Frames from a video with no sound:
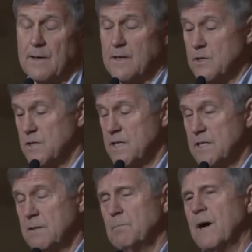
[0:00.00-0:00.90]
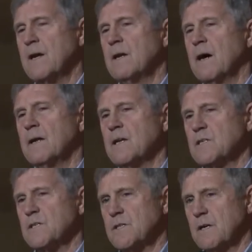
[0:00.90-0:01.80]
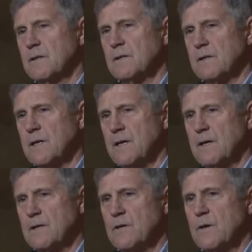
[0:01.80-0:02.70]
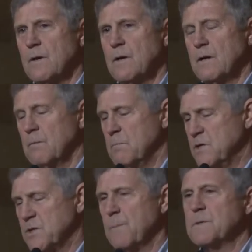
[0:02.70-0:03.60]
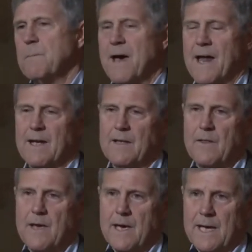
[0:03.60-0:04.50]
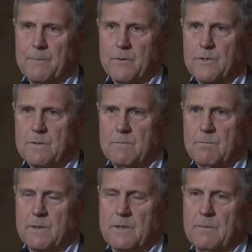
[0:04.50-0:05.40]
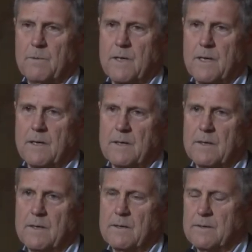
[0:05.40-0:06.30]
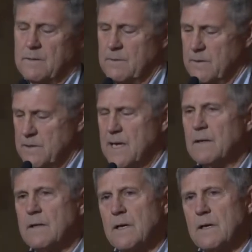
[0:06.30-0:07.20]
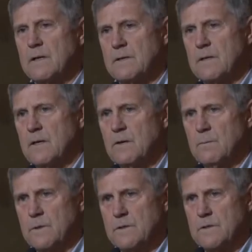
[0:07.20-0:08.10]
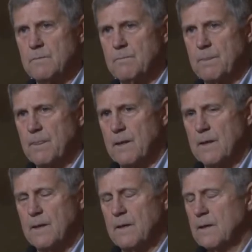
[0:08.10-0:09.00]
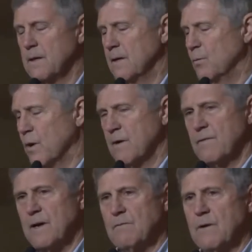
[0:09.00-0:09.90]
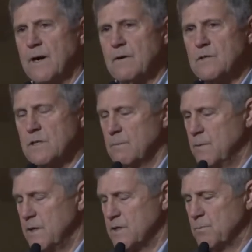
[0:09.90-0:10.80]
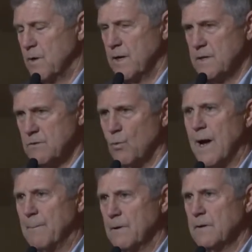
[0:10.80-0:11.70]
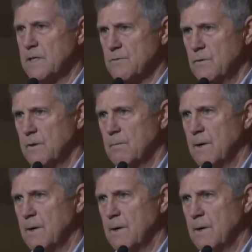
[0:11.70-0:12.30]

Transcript: a disease that might not necessarily be symptomatic in the animals, but could be deadly to humans. And what if that virus could be spread as rapidly as foot and